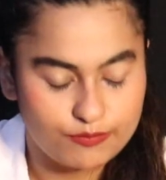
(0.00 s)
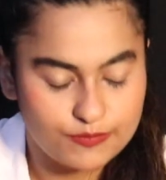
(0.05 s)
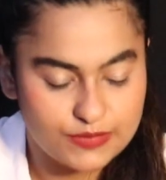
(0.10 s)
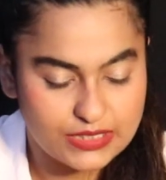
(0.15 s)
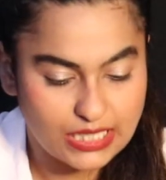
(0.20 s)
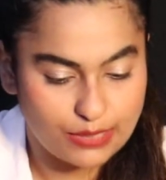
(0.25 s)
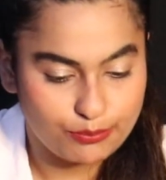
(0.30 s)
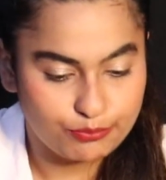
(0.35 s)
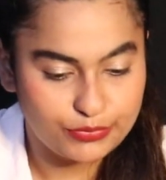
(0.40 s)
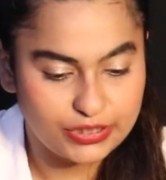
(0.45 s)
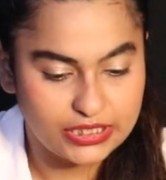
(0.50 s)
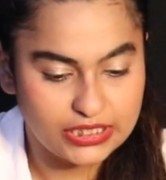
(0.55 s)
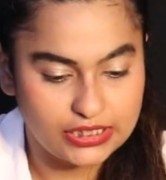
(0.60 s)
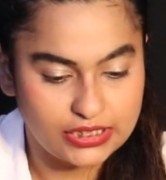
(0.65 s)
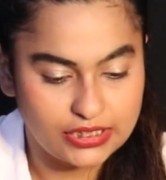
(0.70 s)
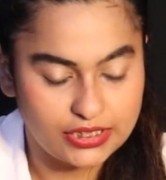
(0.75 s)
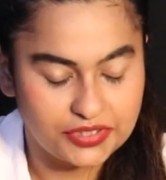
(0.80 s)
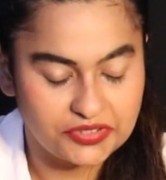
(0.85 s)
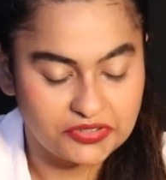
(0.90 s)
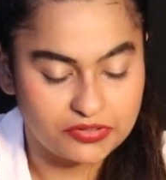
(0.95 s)

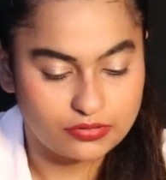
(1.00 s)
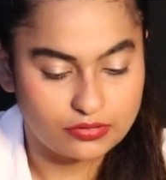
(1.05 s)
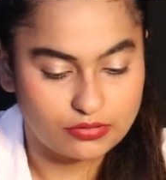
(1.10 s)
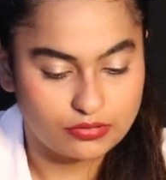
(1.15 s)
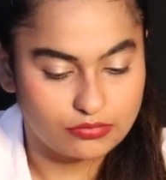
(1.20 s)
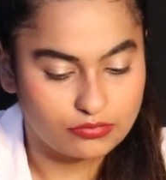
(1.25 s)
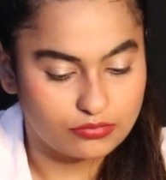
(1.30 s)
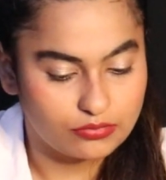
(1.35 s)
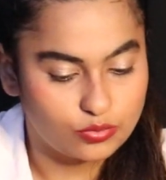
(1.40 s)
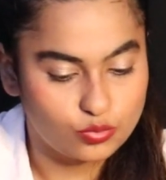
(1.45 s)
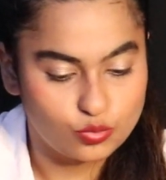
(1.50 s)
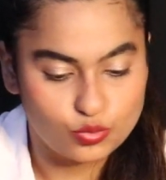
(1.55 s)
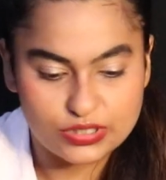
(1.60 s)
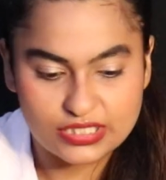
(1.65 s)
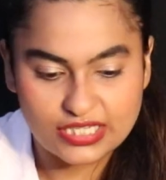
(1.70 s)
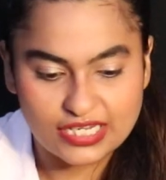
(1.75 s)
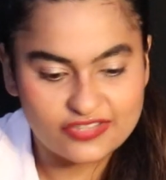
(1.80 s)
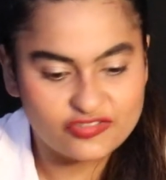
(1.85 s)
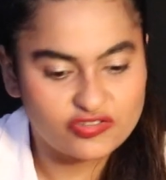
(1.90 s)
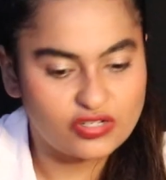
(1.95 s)
somebody
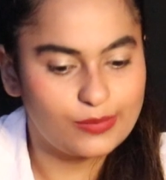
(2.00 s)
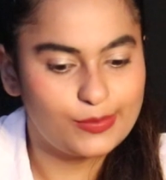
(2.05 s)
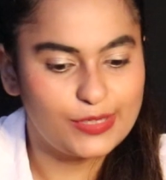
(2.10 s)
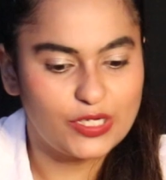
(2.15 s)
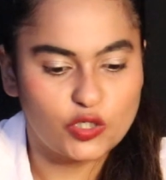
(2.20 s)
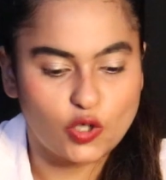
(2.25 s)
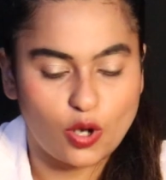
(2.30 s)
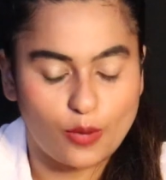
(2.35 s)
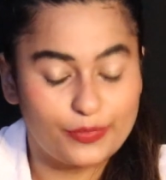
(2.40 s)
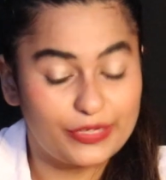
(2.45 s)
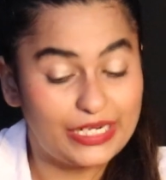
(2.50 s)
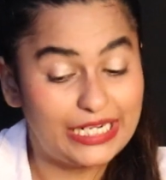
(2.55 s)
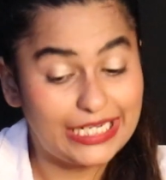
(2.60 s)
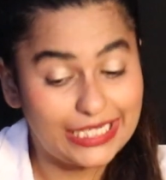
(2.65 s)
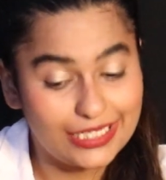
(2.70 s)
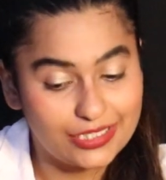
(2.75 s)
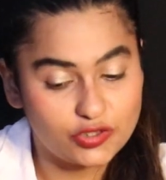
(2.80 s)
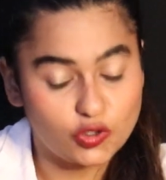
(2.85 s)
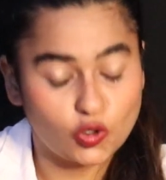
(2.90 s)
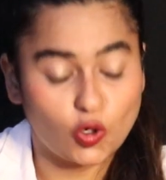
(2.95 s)
who's extremely
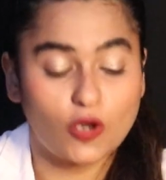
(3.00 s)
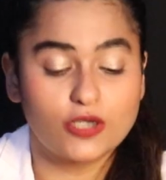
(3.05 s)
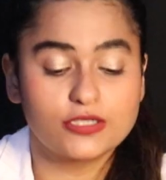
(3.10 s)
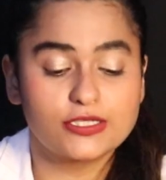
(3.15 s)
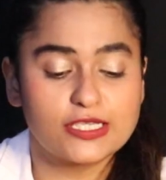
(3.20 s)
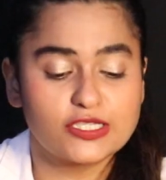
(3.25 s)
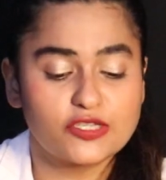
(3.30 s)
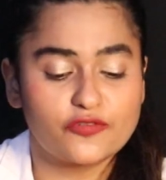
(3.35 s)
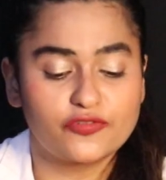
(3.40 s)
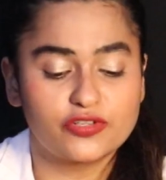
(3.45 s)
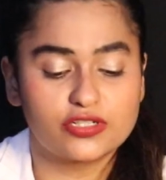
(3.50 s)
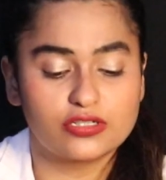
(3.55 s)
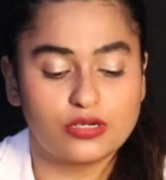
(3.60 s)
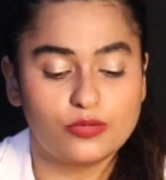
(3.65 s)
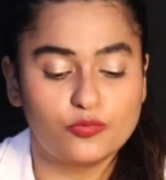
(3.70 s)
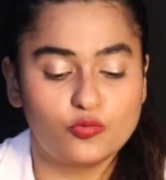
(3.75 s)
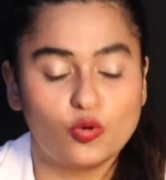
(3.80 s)
dominating in the wrong sense of the term,